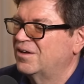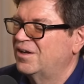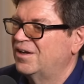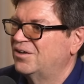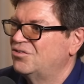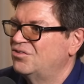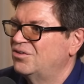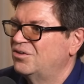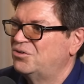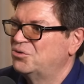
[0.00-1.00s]
and
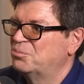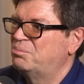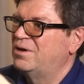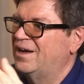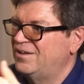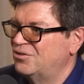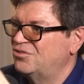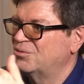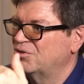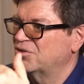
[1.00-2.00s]
you're planning a
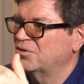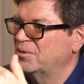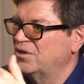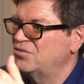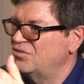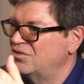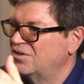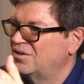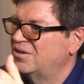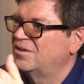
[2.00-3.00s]
sequence of commands
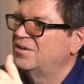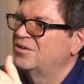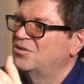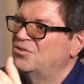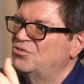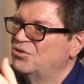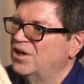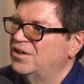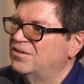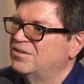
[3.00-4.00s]
so
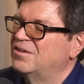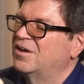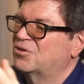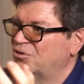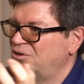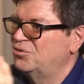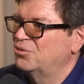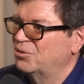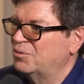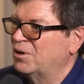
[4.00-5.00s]
that according to
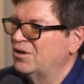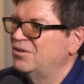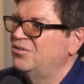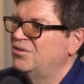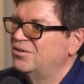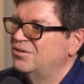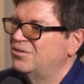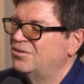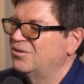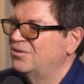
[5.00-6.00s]
your world model,
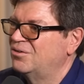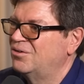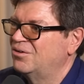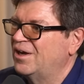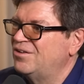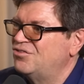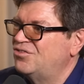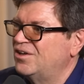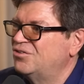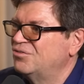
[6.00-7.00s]
the the the end
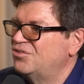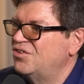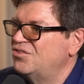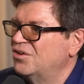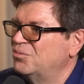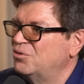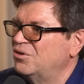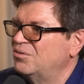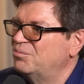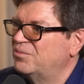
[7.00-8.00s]
state of the system
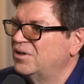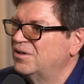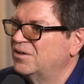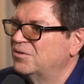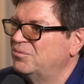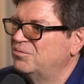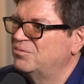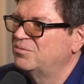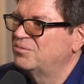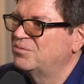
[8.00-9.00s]
will uh,
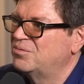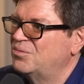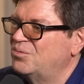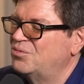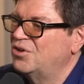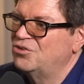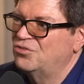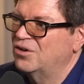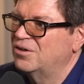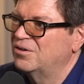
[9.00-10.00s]

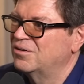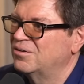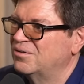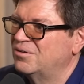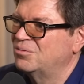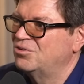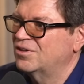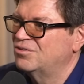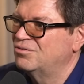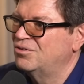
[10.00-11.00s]
satisfy uh, an
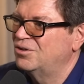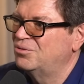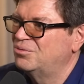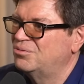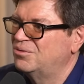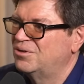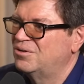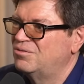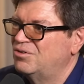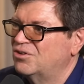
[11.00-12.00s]
objective that you
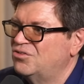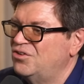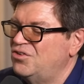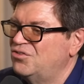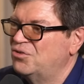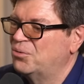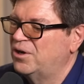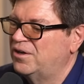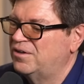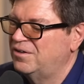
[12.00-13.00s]
fix. This is the
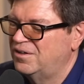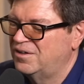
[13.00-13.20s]
way.